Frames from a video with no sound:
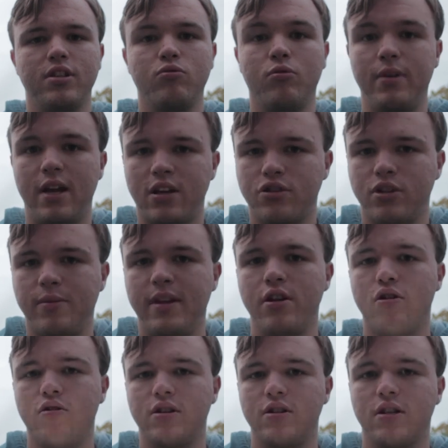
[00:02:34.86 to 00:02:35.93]
this will actually be
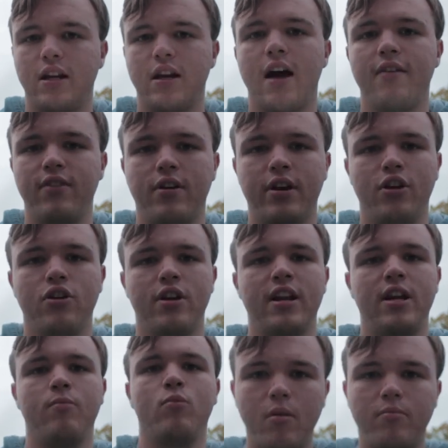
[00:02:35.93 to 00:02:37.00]
noticeably not very good
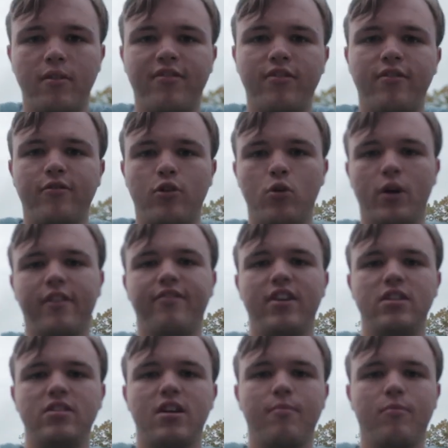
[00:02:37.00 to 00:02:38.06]
anymore. But for a quick
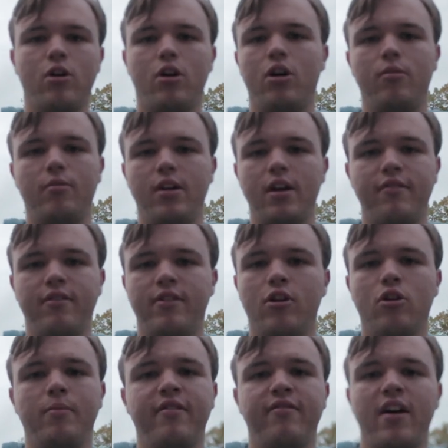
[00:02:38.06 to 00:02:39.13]
FaceTime call,
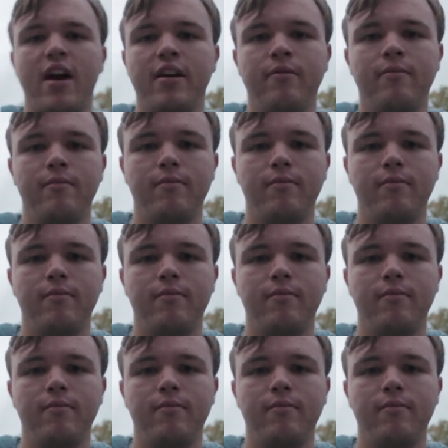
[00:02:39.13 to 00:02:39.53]
everything will be fine.